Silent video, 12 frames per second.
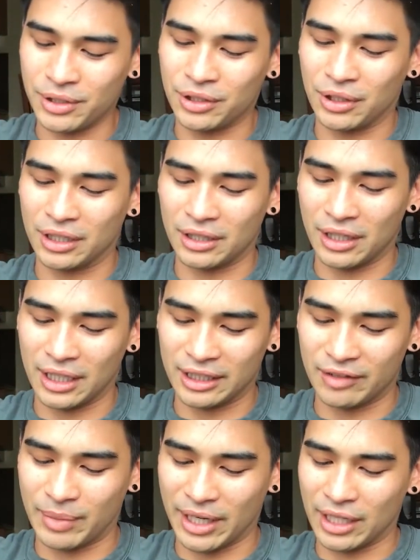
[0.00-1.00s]
But no,
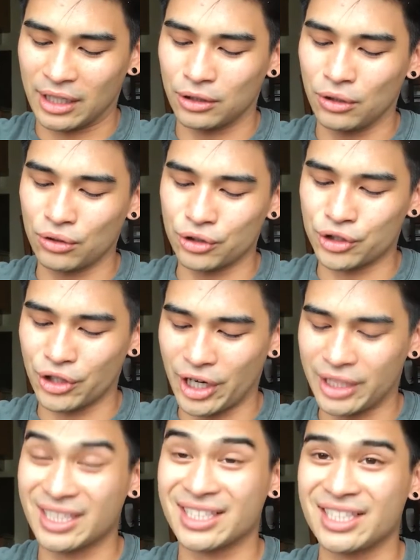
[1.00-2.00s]
I lived by a local
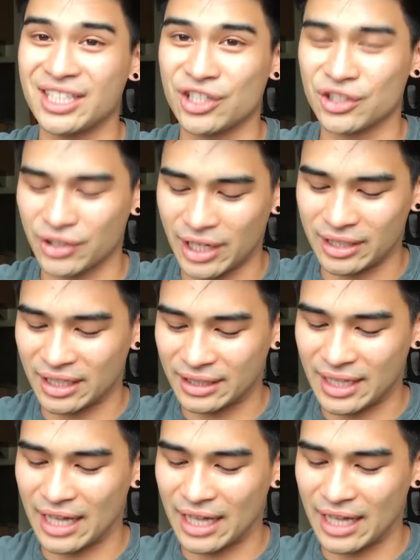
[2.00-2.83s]
train, the C train,